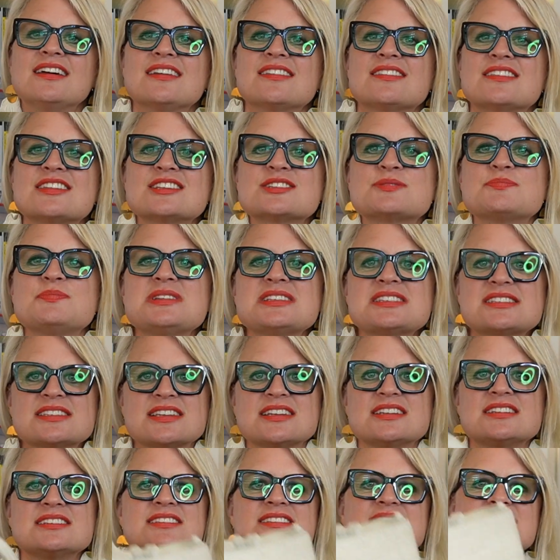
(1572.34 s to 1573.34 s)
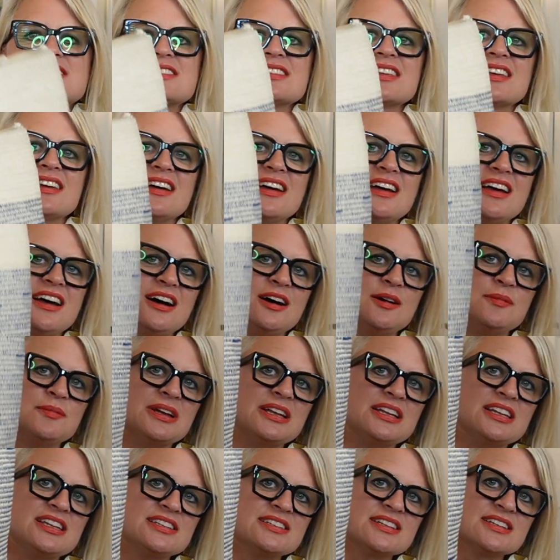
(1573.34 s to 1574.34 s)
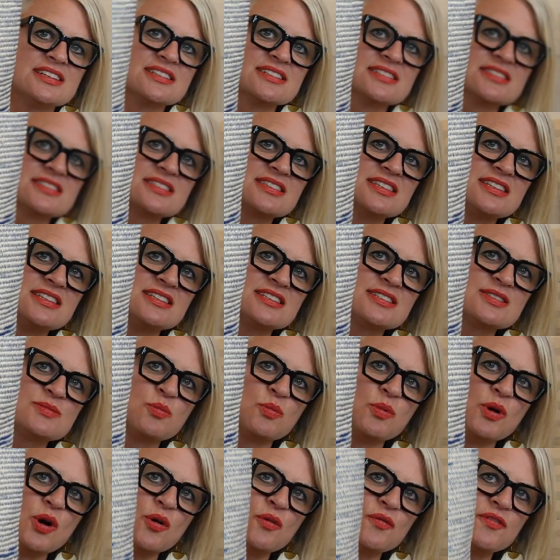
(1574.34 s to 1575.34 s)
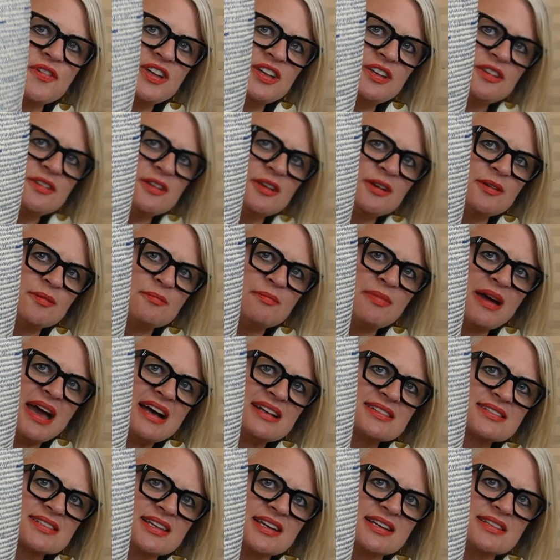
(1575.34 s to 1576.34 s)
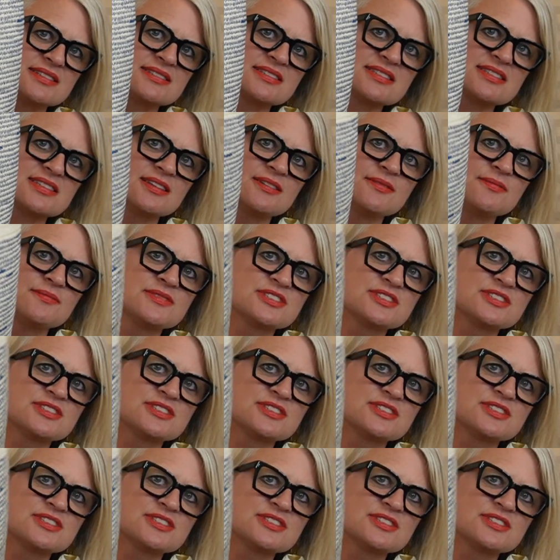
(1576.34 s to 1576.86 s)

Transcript: this business, and he does these woven baskets.